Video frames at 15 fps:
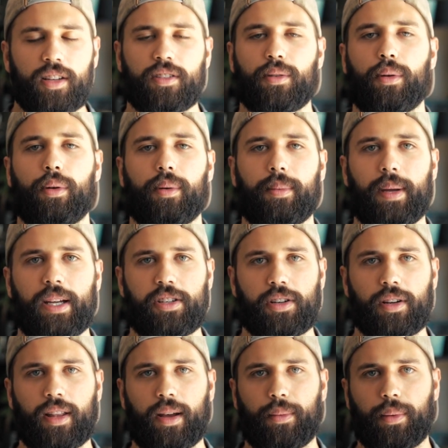So we want to make
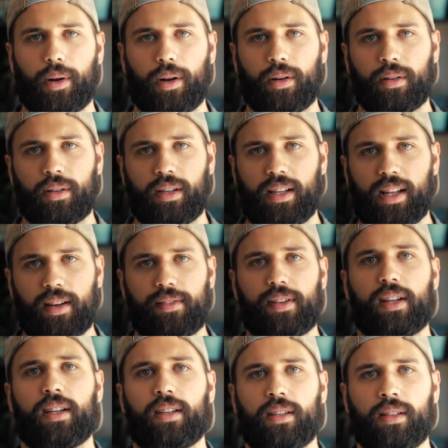sure that we're
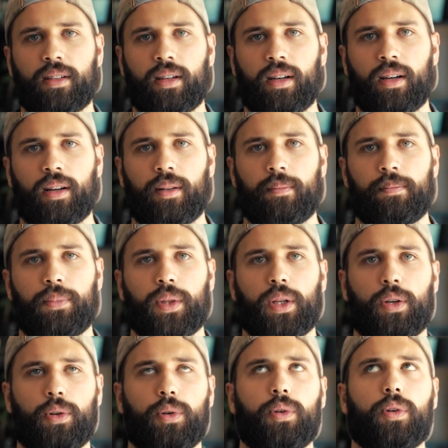giving
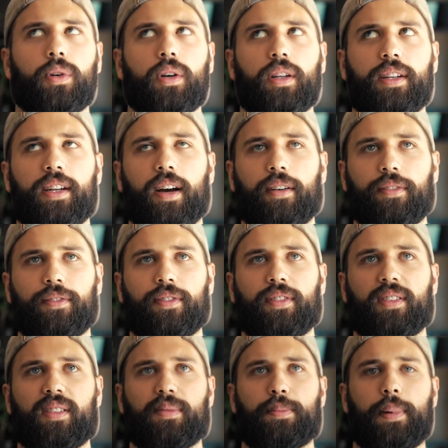Google enough
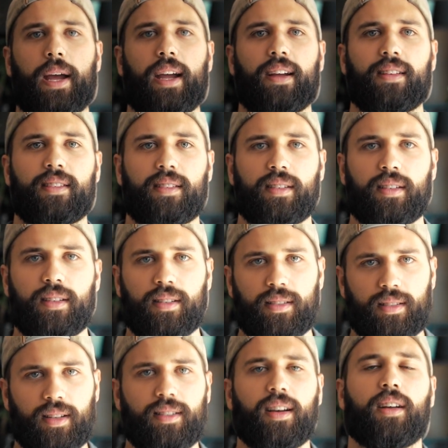space
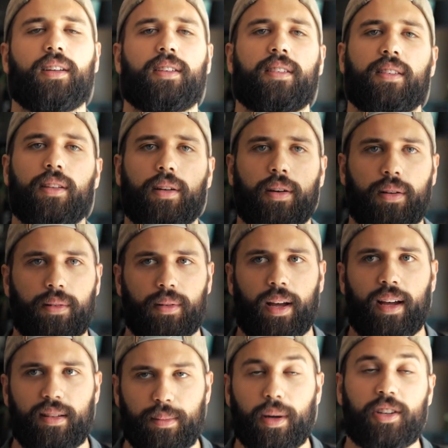to tell us
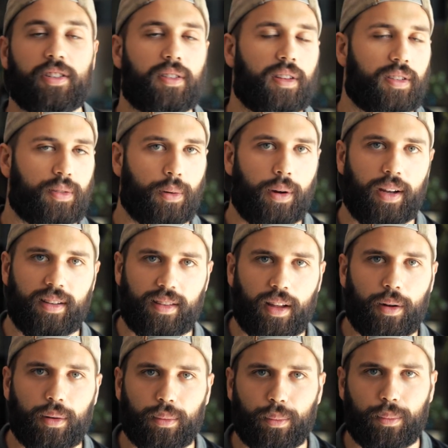as much of the story as
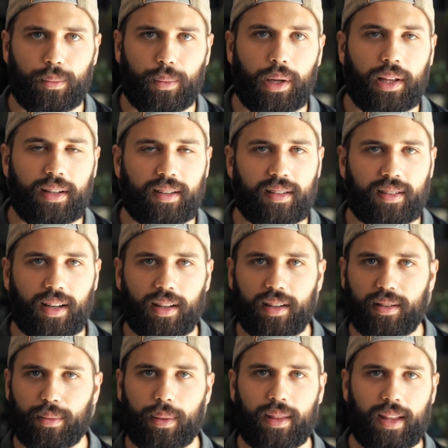they're willing to tell
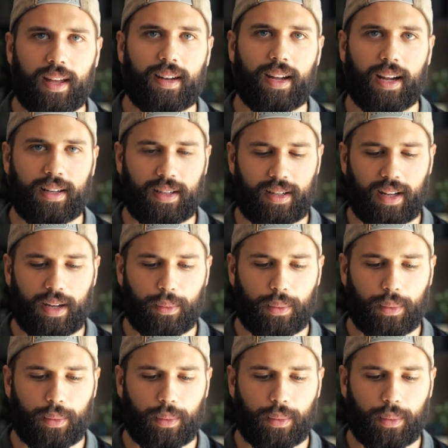us with that 90-day